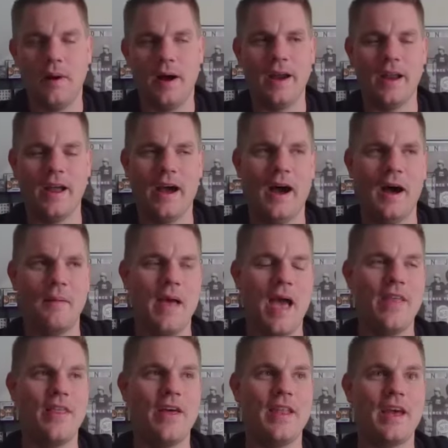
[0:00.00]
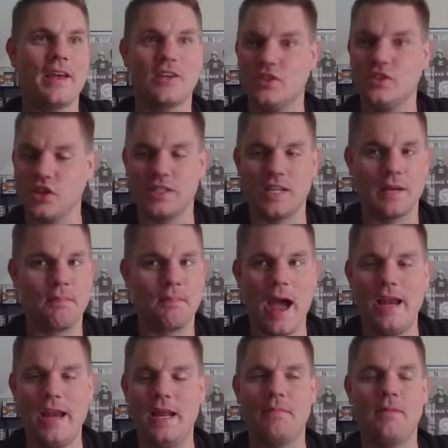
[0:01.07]
But um, and then like just like
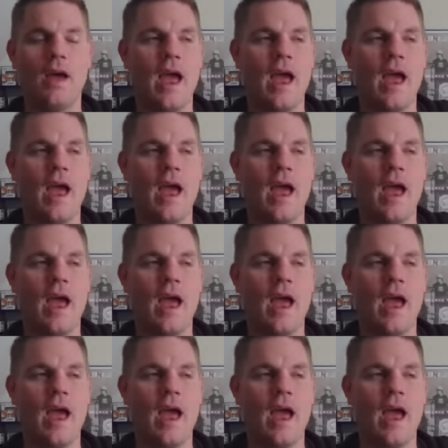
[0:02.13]
batting,